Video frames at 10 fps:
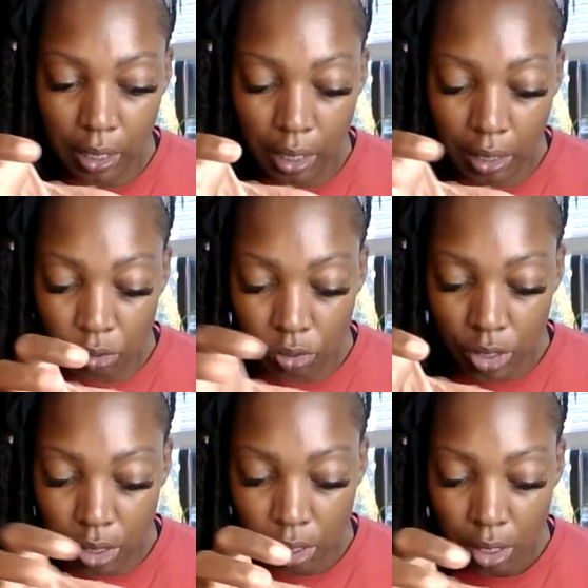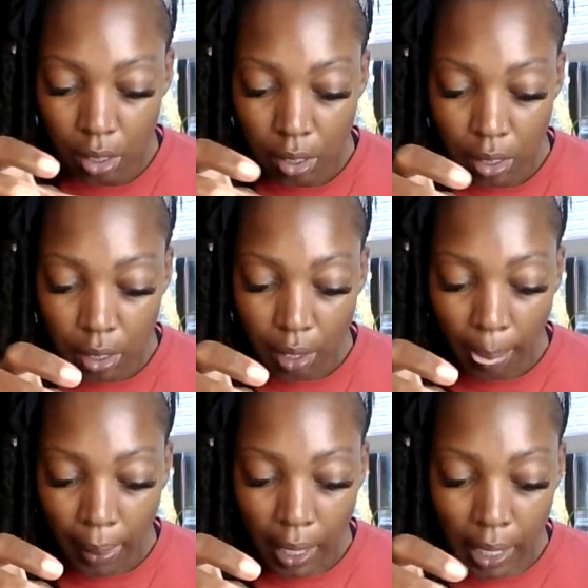energy
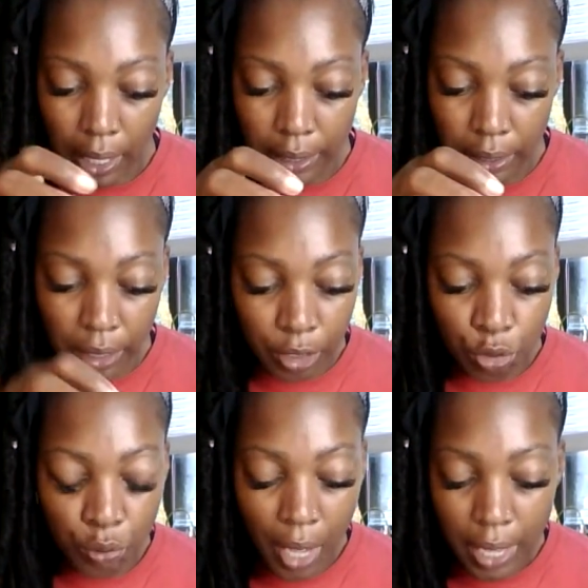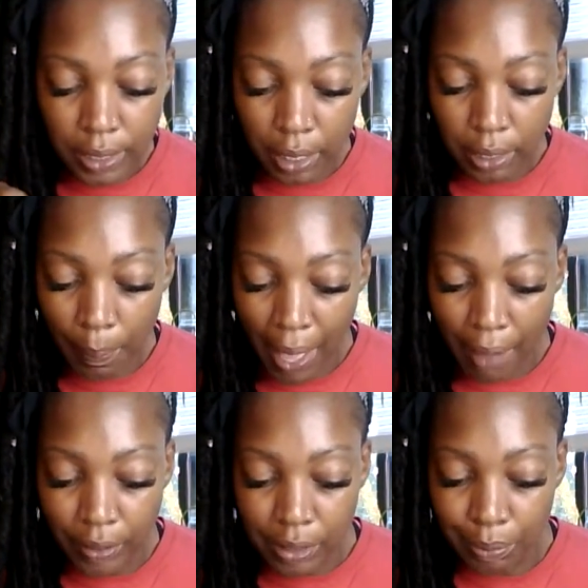then you guys end up
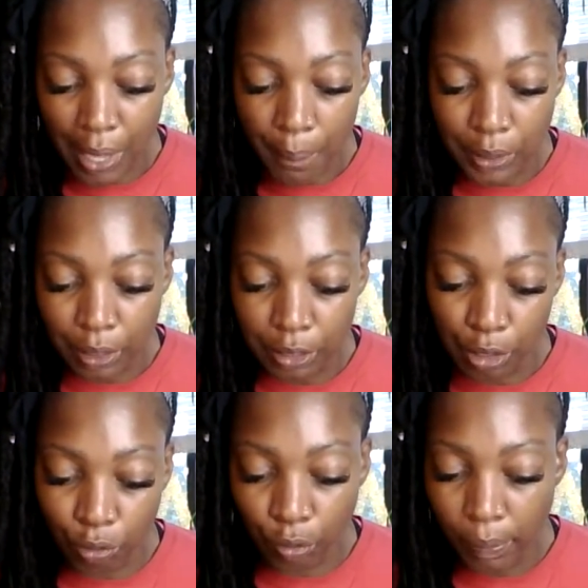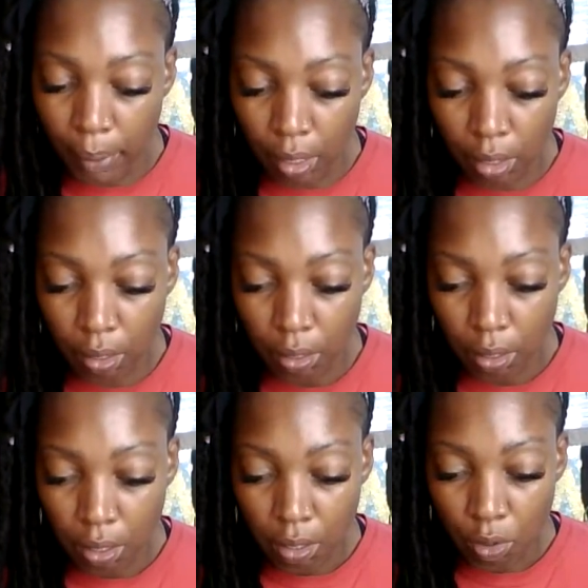having some type of disagreement
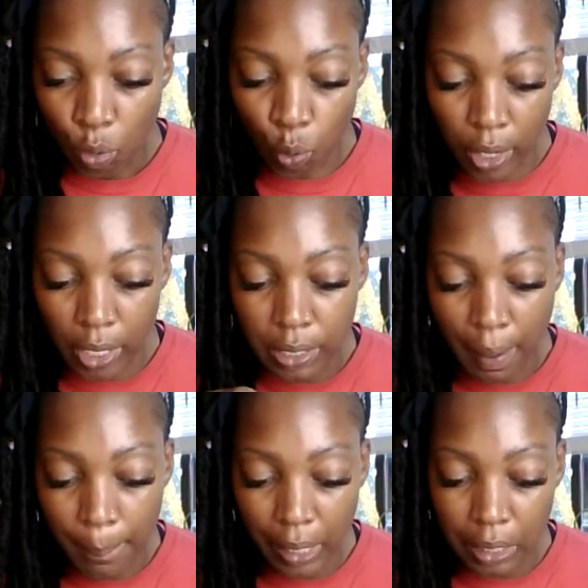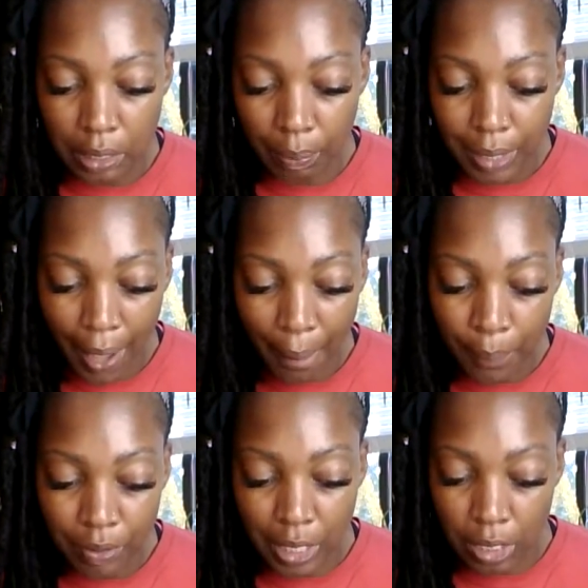or end up being some type
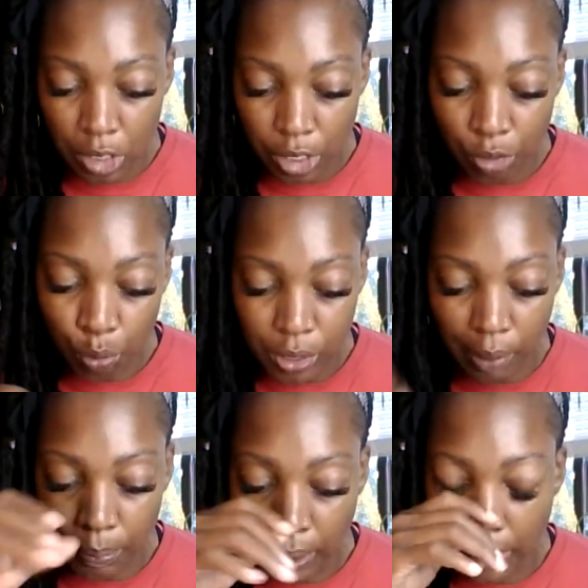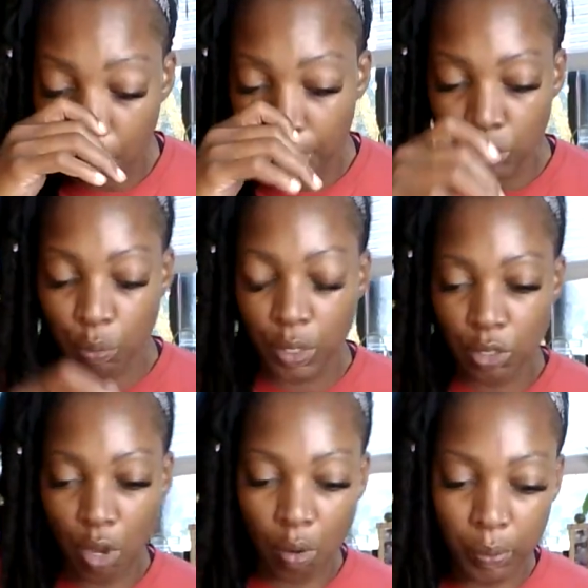of tension or something here between
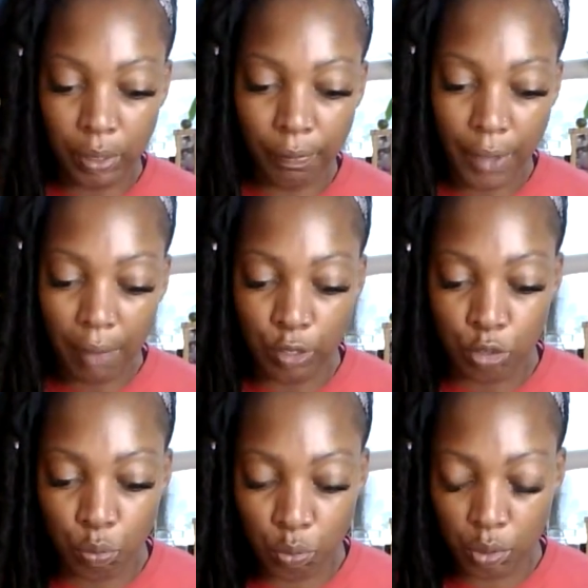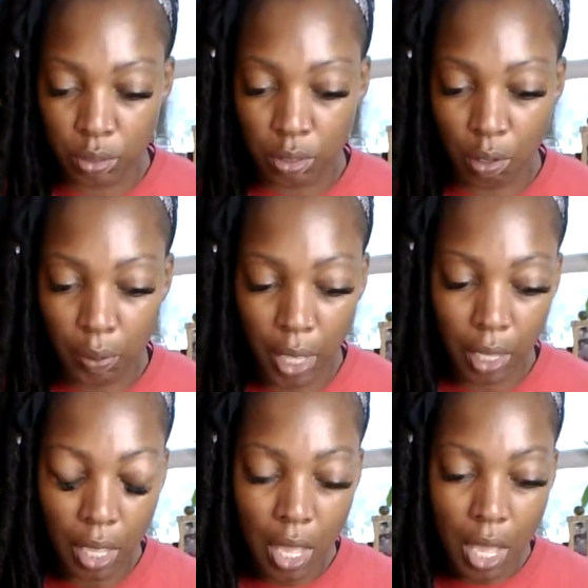y'all with the five of swords okay
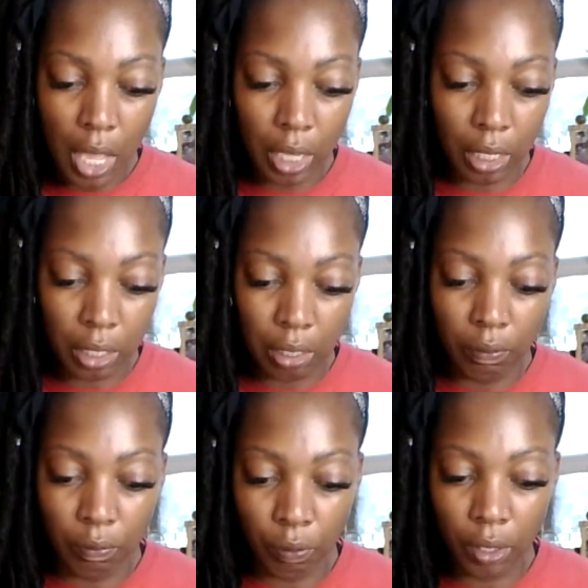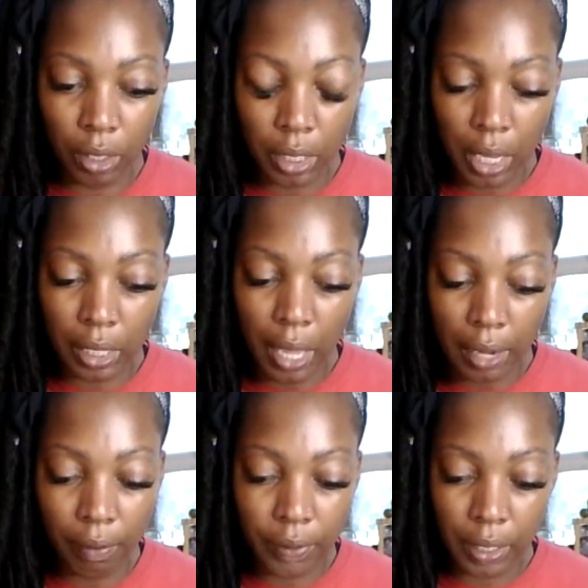and really a lot
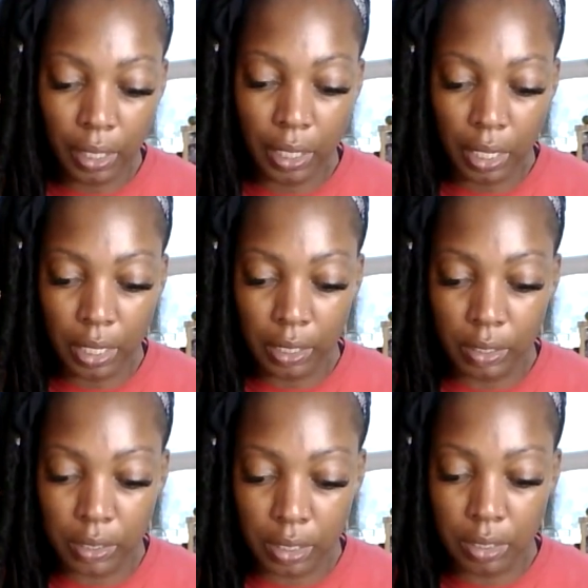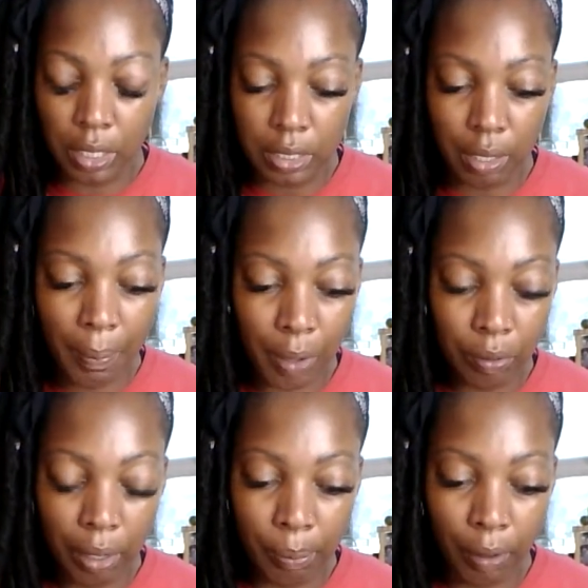of it here is just about
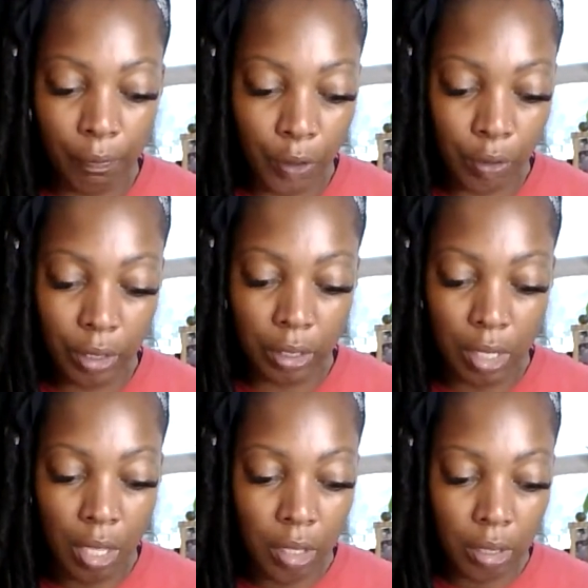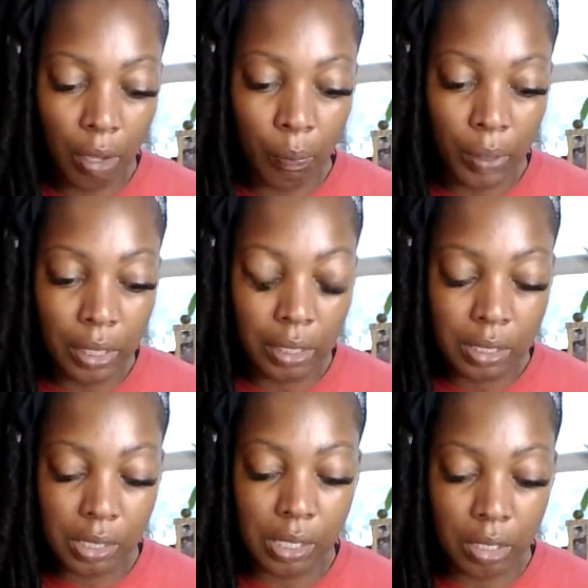them converting their
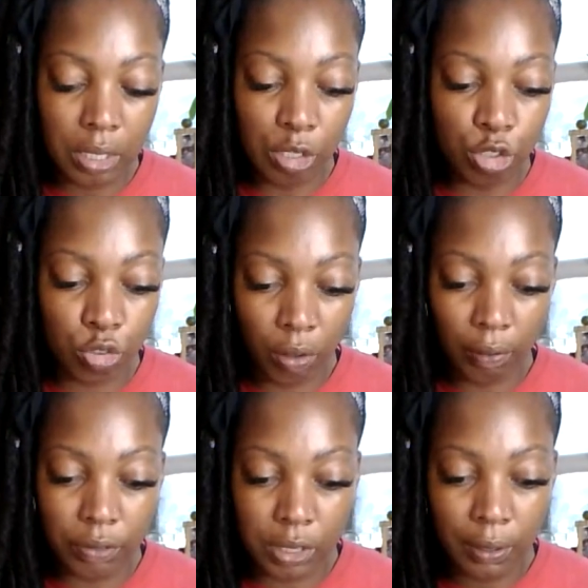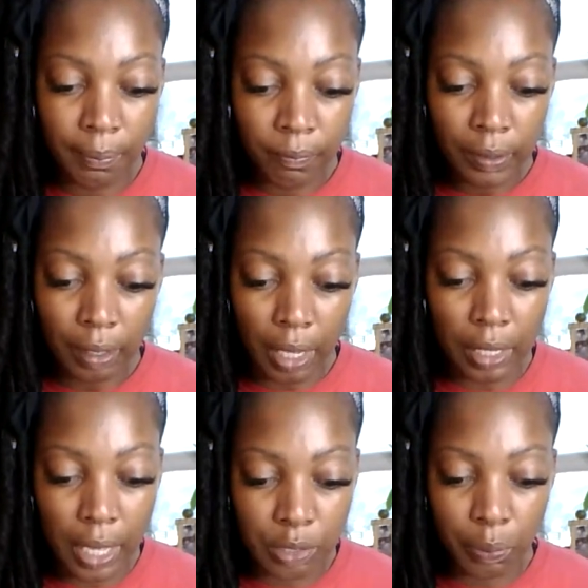weaknesses into strengths. And
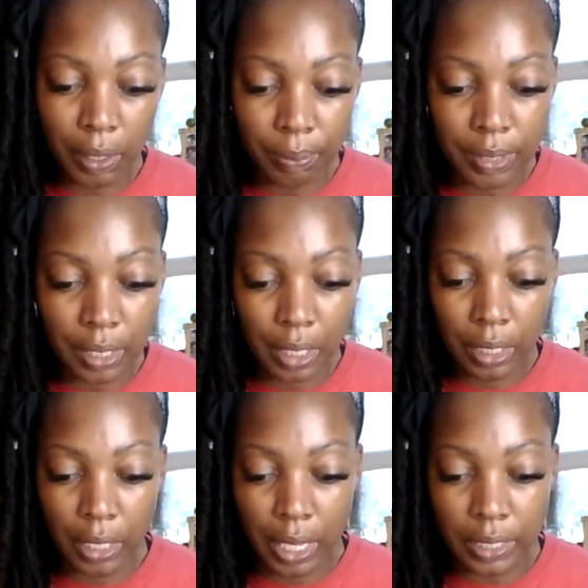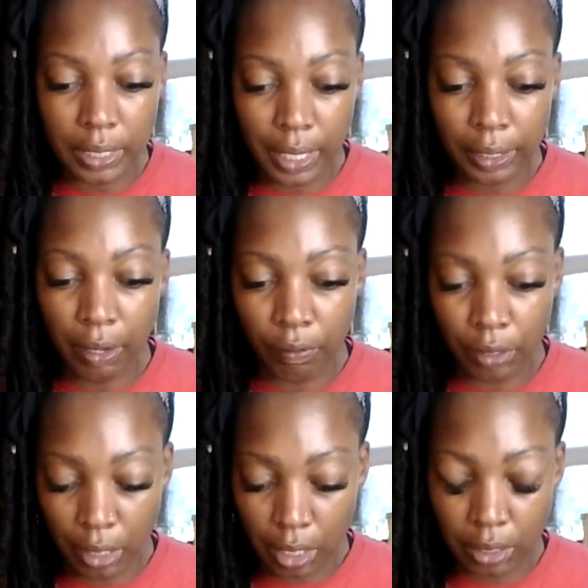that's what I'm seeing it as. It's like they're
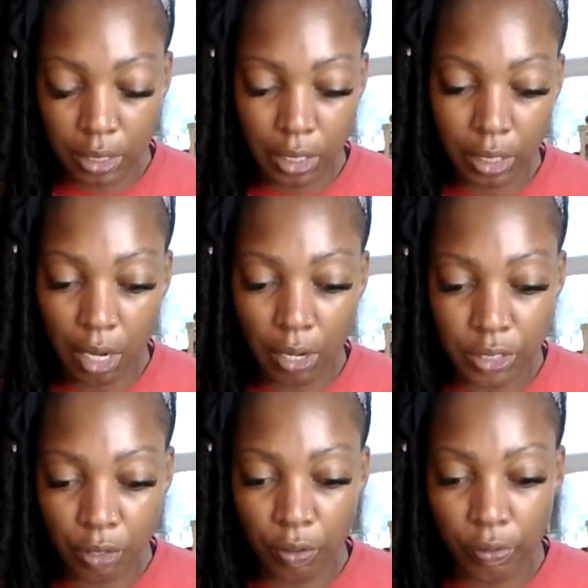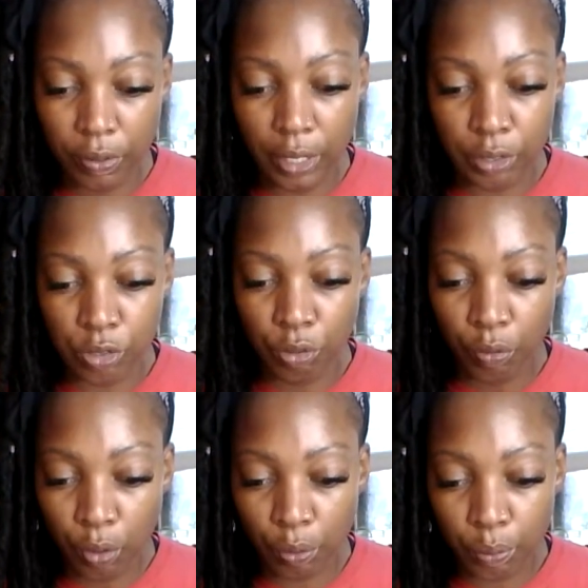reluctant to carry certain things
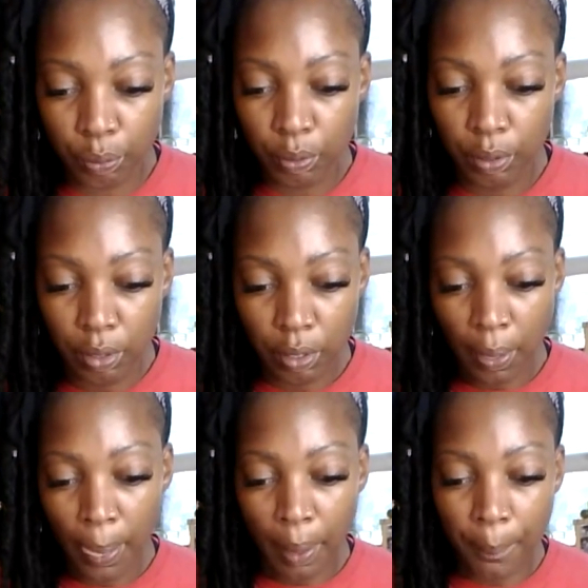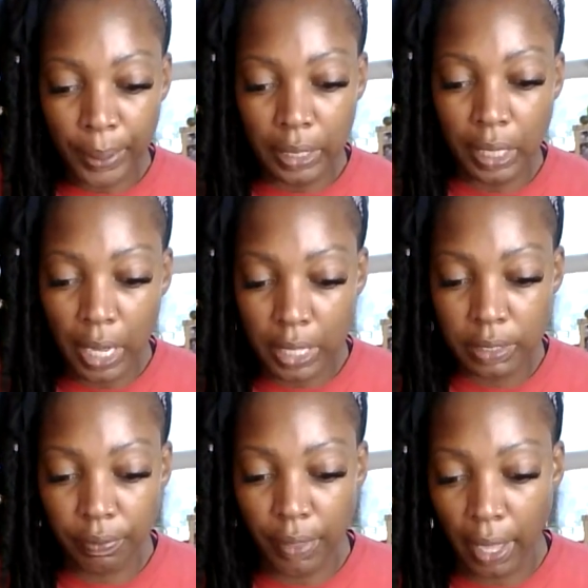through because
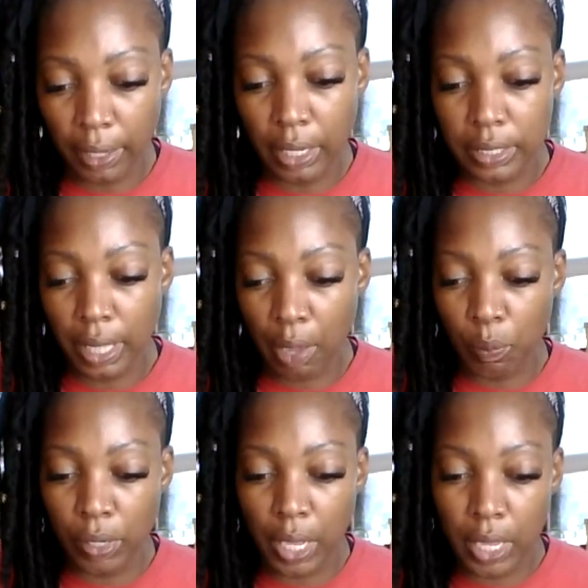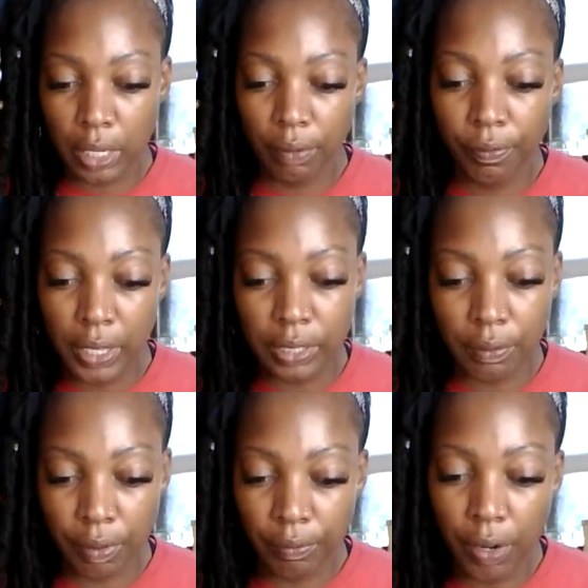of that. It's like when they in the face of
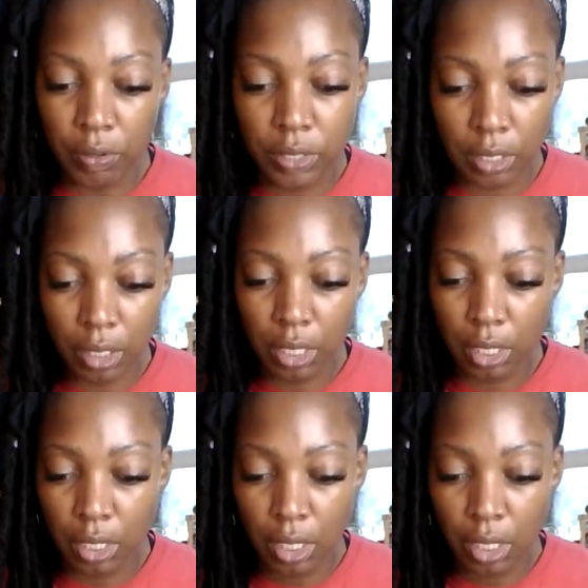adversity,